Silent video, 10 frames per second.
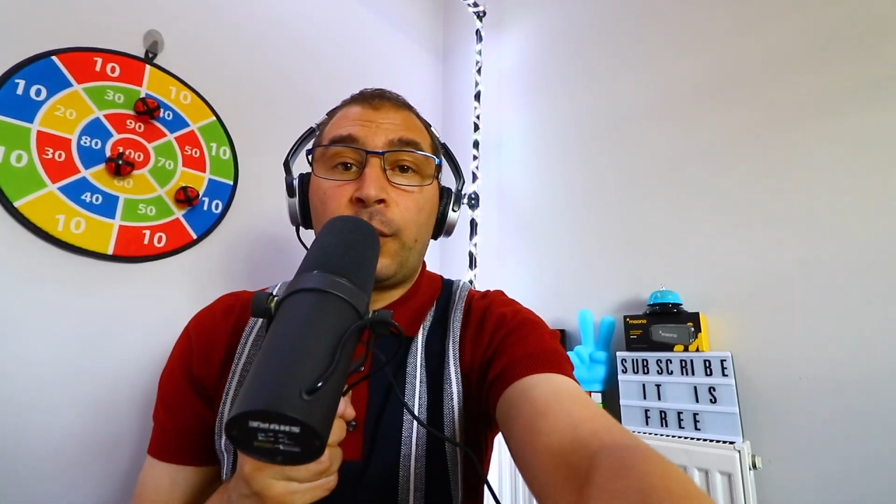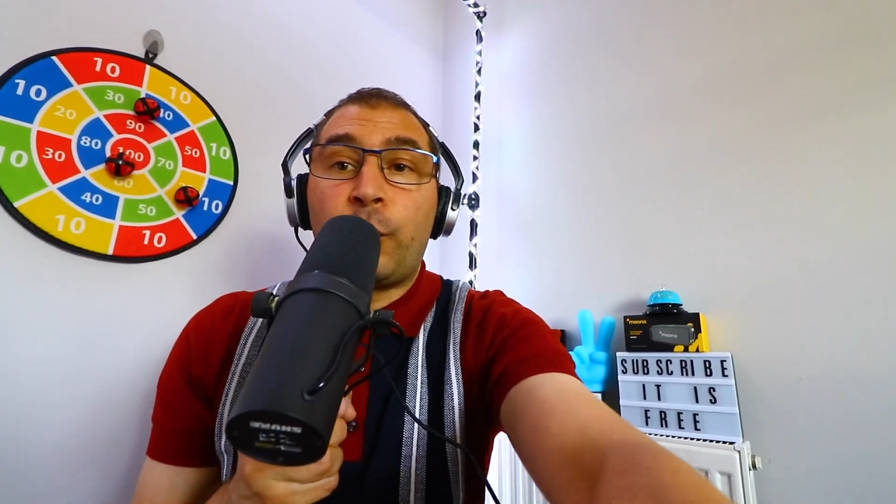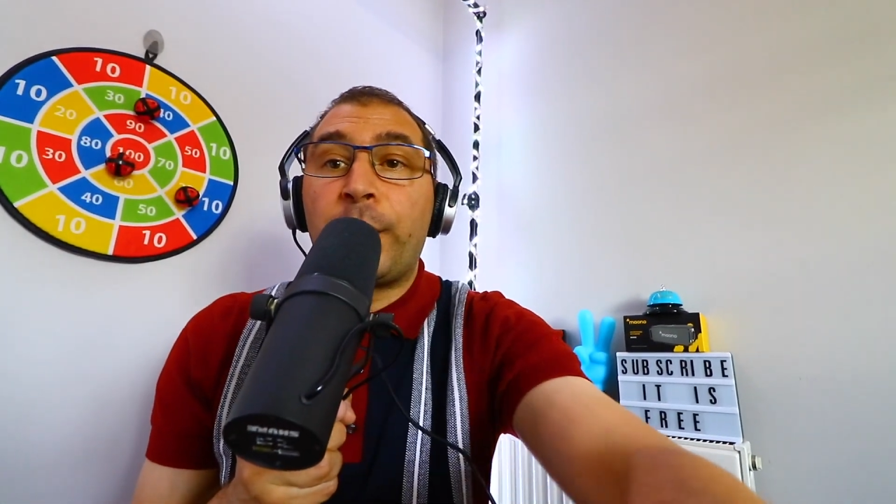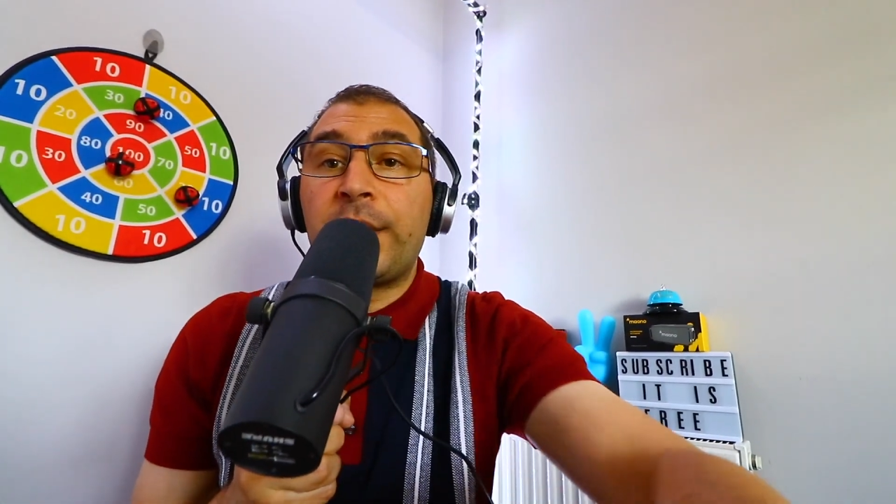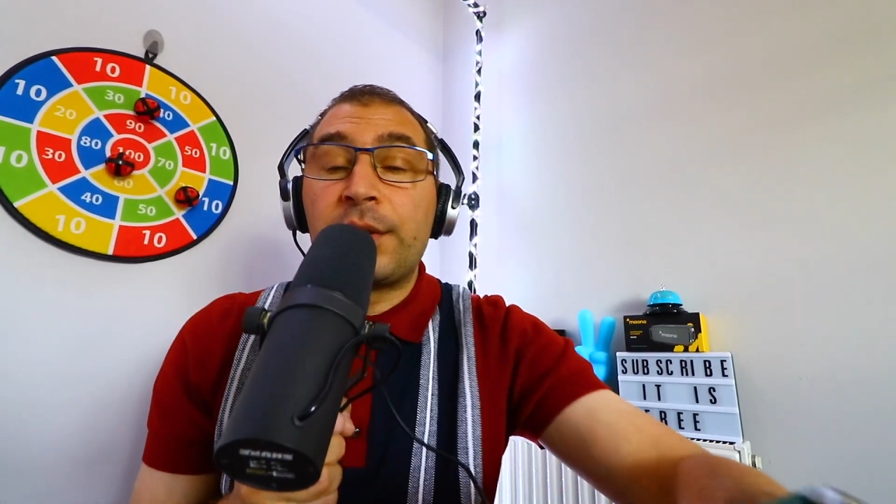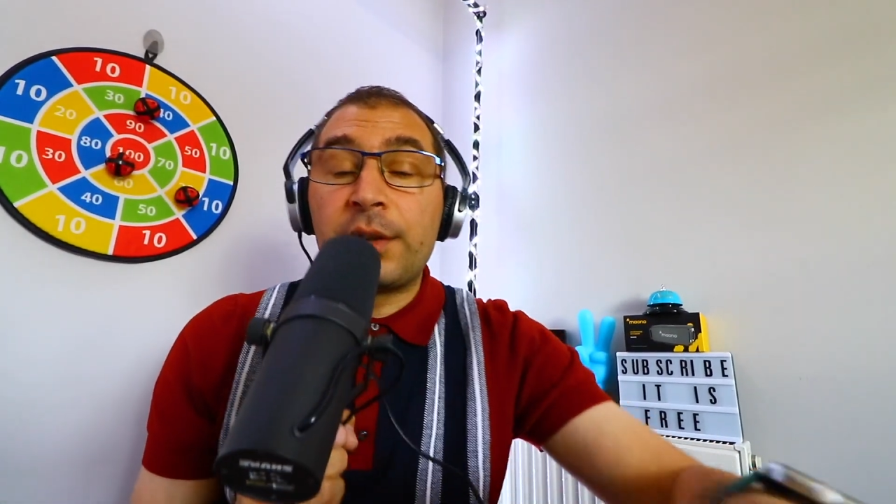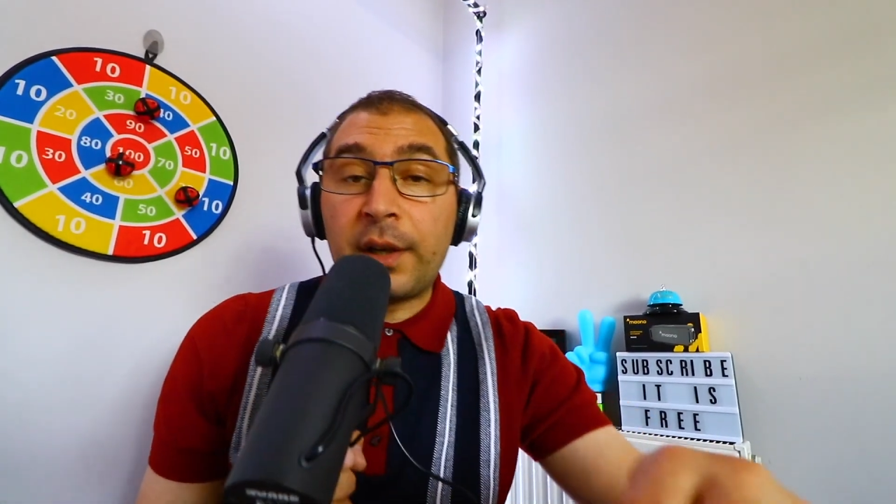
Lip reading: with